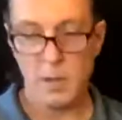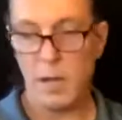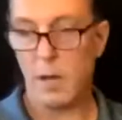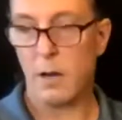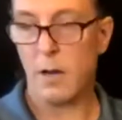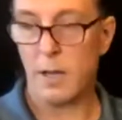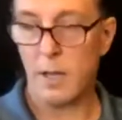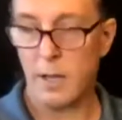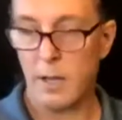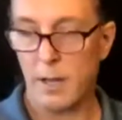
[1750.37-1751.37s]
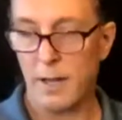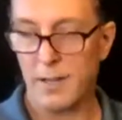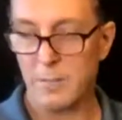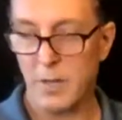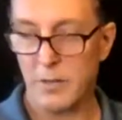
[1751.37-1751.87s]
Alright, got it. Alright,
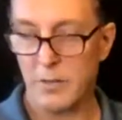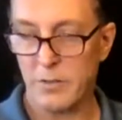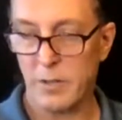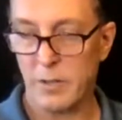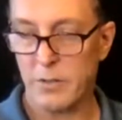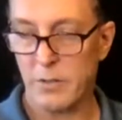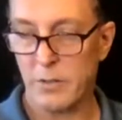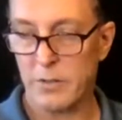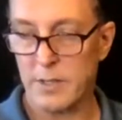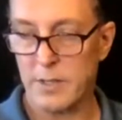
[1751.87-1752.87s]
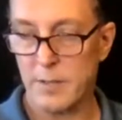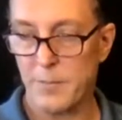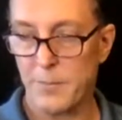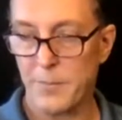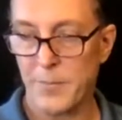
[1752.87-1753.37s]
that's probably too slow. Let's do the 60. Here
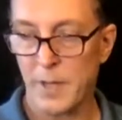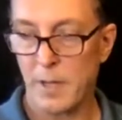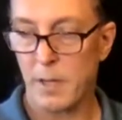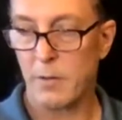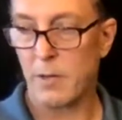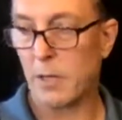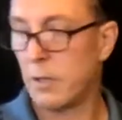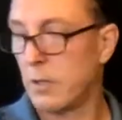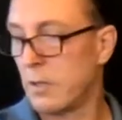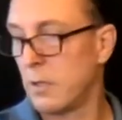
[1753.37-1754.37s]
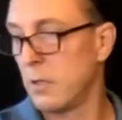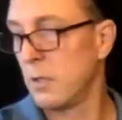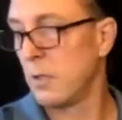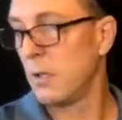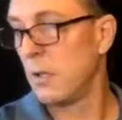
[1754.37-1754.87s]
we go.
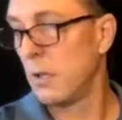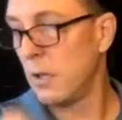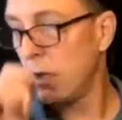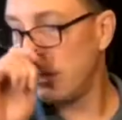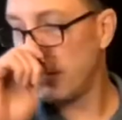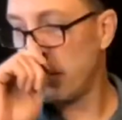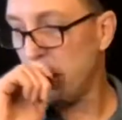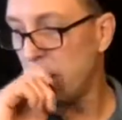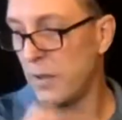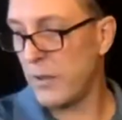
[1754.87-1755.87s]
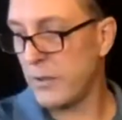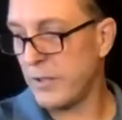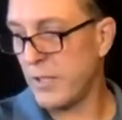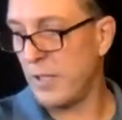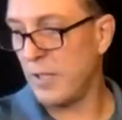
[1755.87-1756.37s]
Number
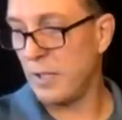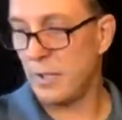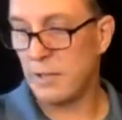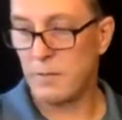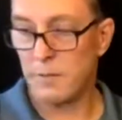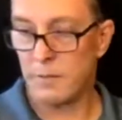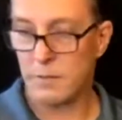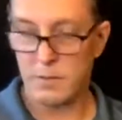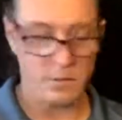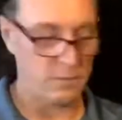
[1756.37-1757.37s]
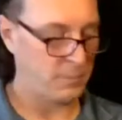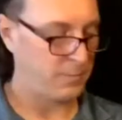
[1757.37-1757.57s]
13. So